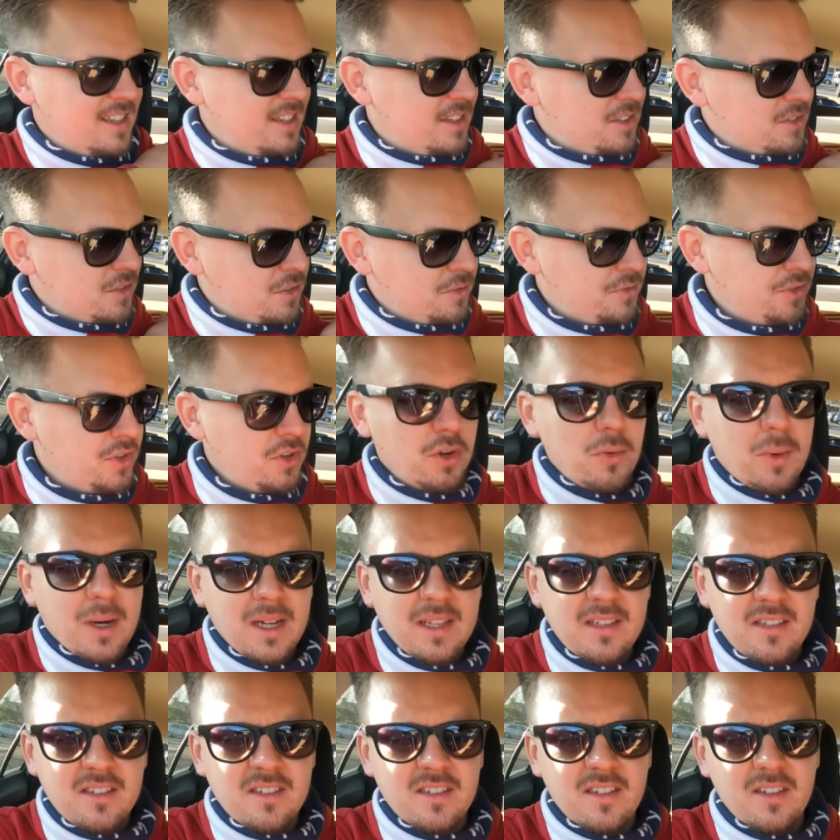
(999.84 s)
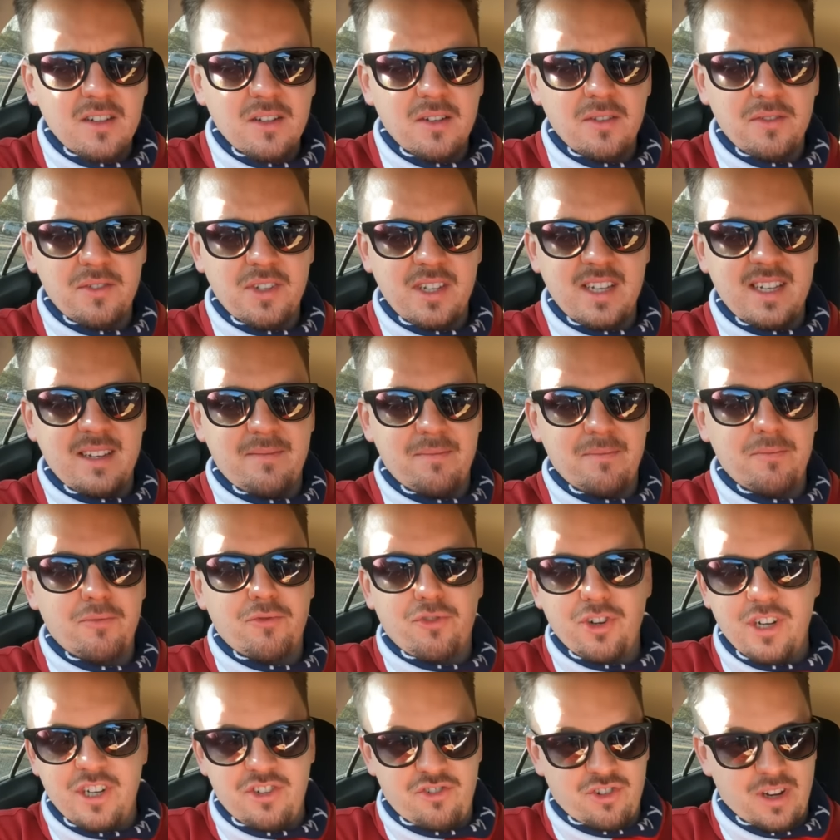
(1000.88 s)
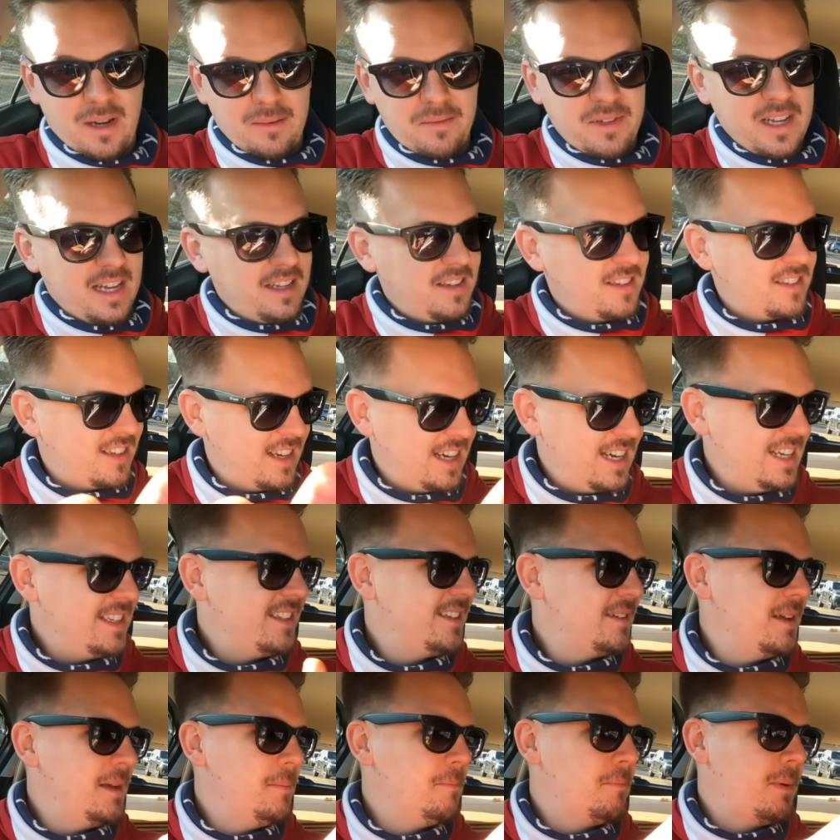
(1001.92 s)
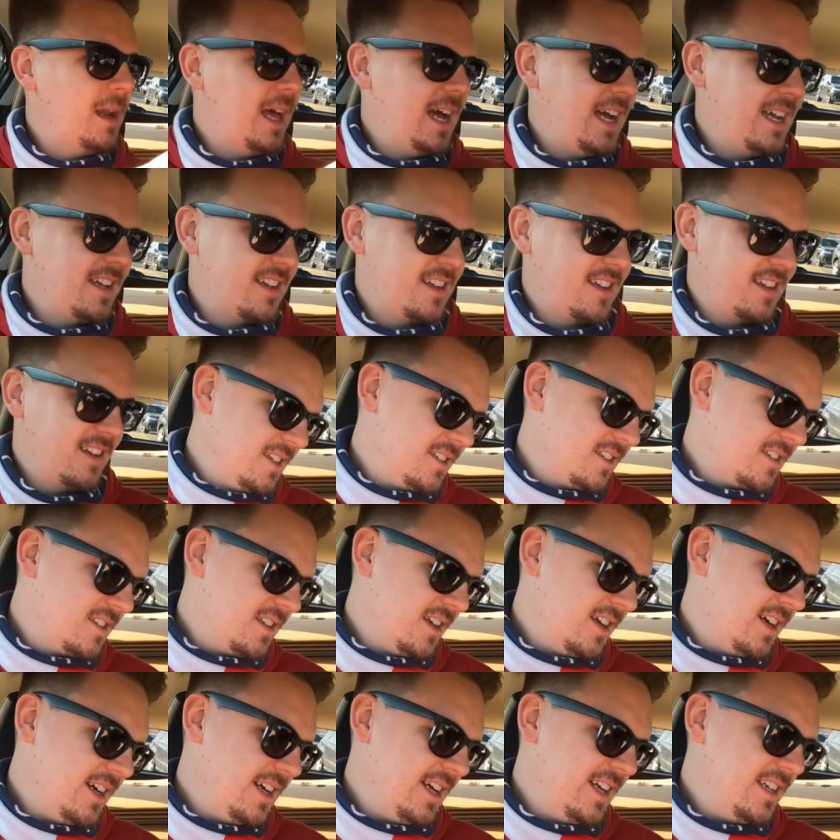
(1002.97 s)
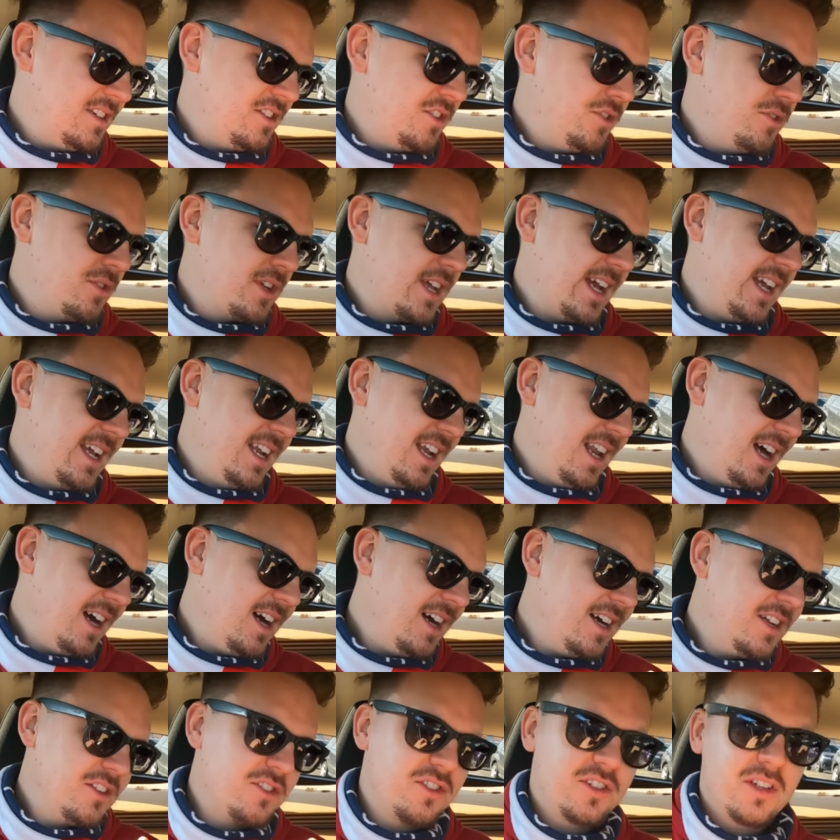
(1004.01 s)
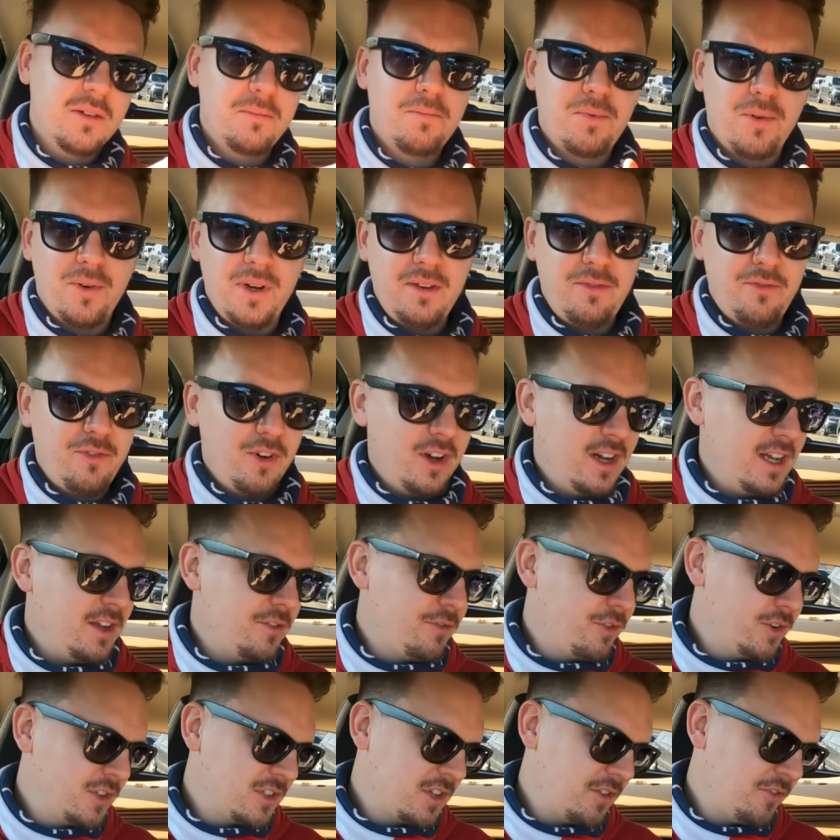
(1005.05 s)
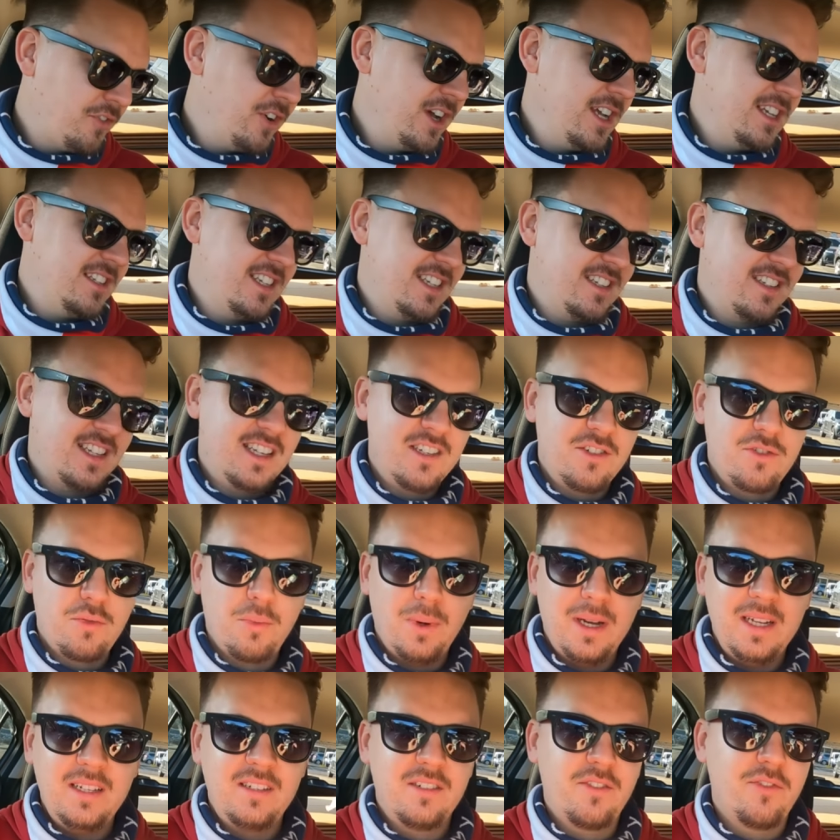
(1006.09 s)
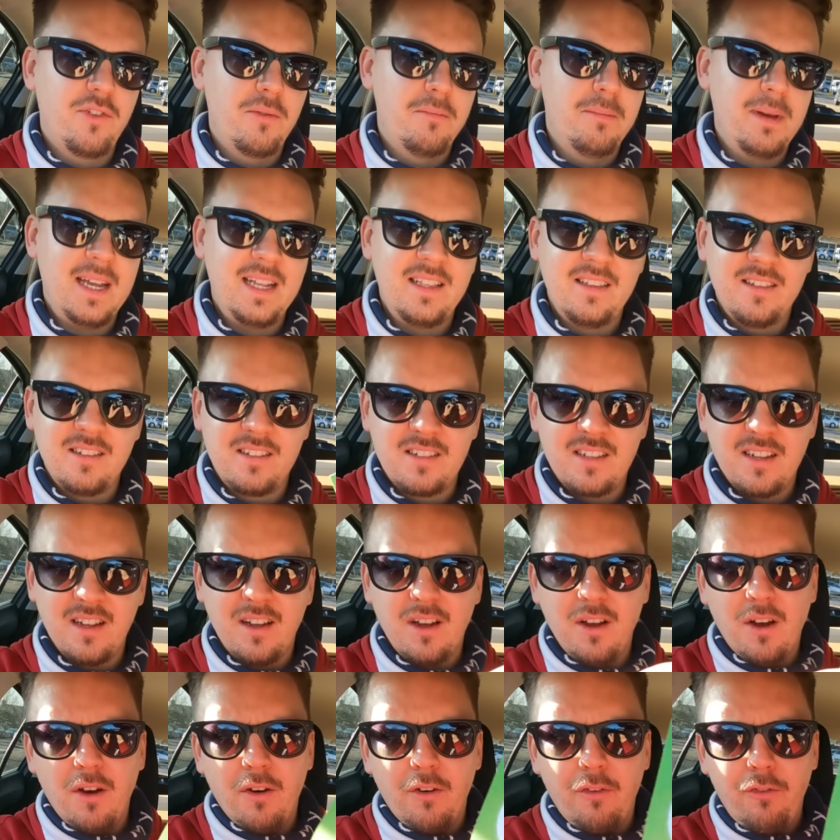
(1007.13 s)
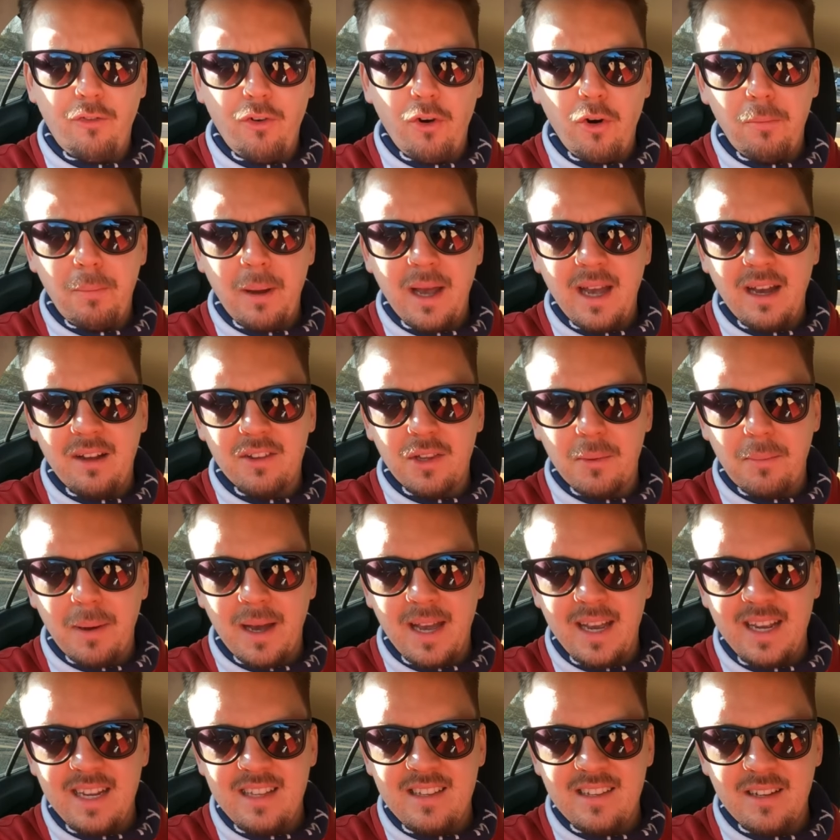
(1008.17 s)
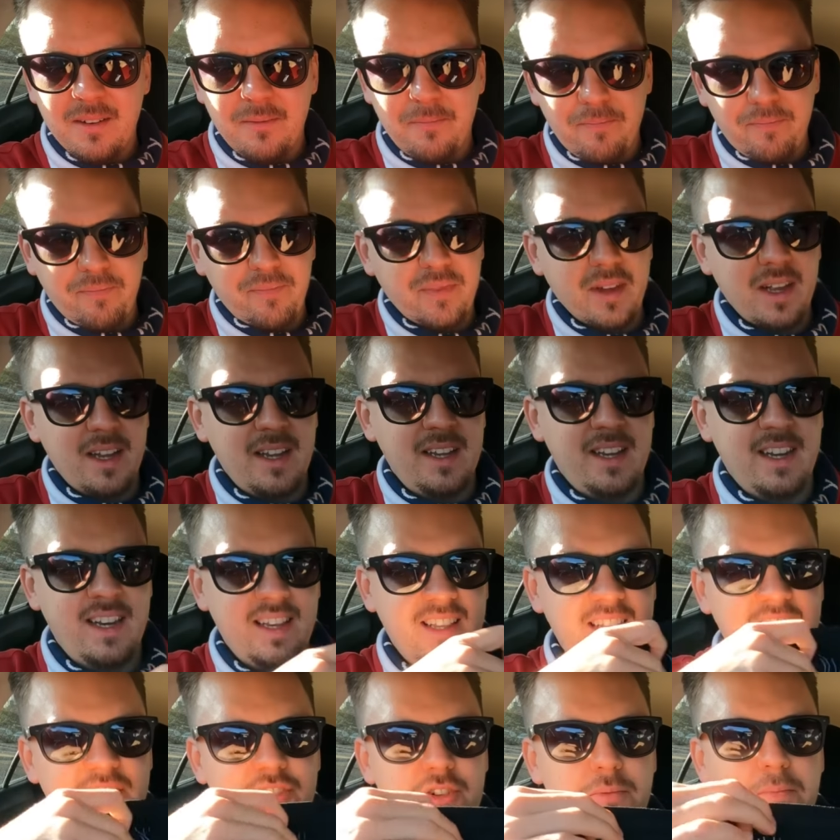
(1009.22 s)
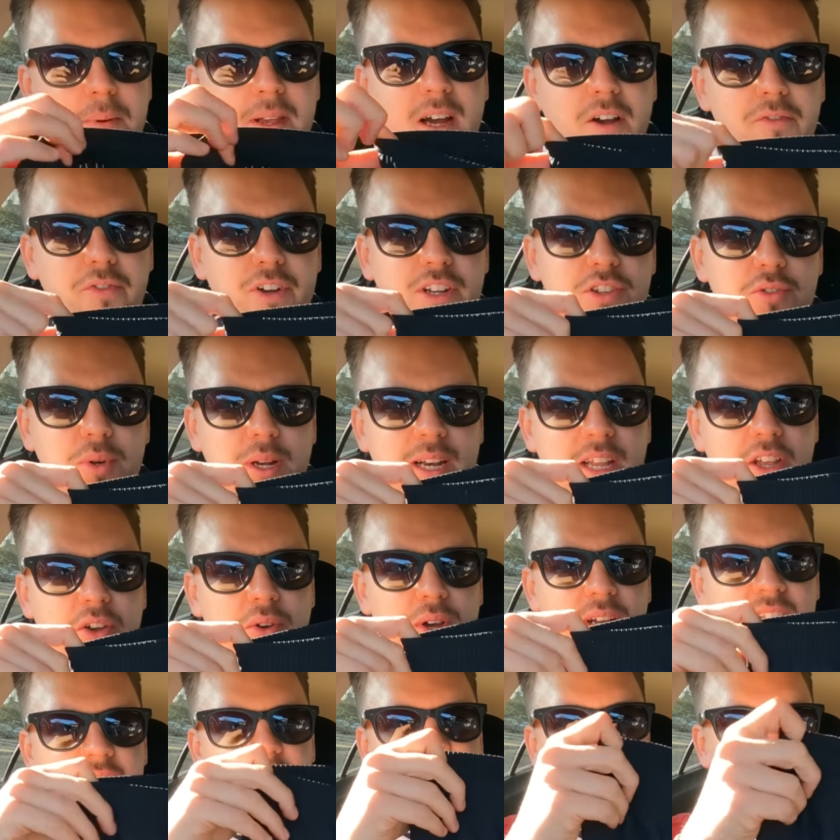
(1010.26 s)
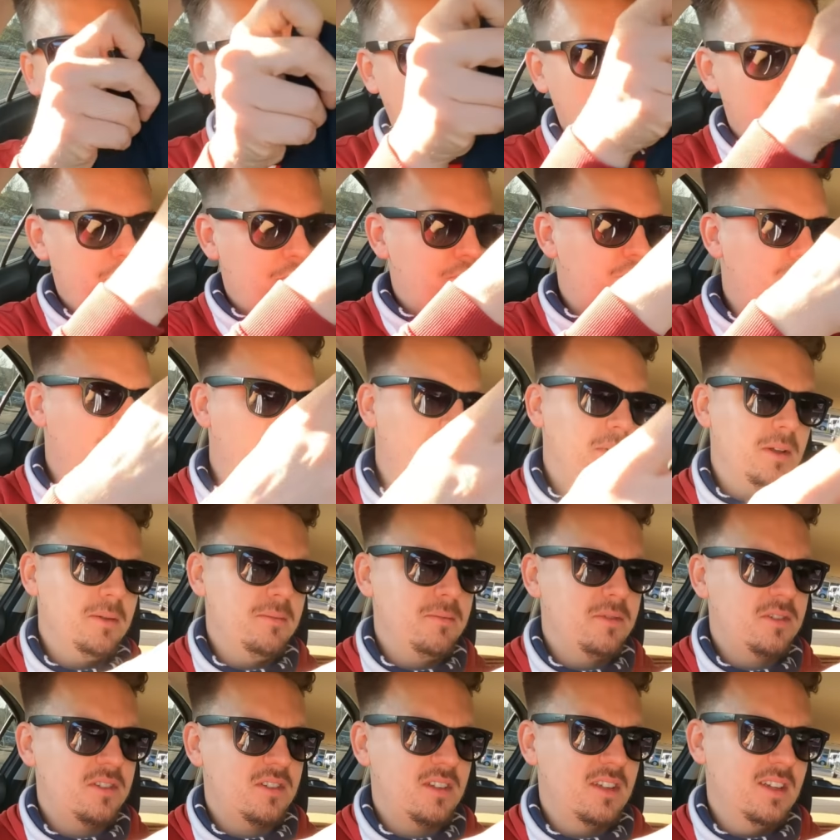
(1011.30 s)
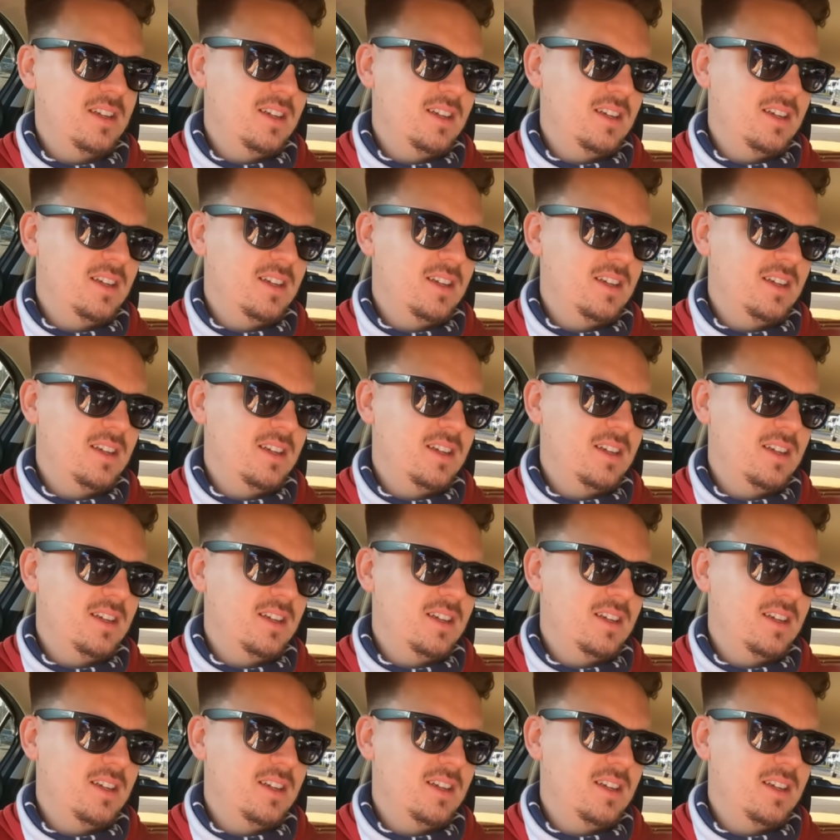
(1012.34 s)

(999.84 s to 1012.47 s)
sort of newer ones. Obviously, three stripes down the side in black. Size U K large, so probably thirty-four to thirty-six inch waist for men's. four pounds I paid. And this should be hopefully twenty quid, no problems.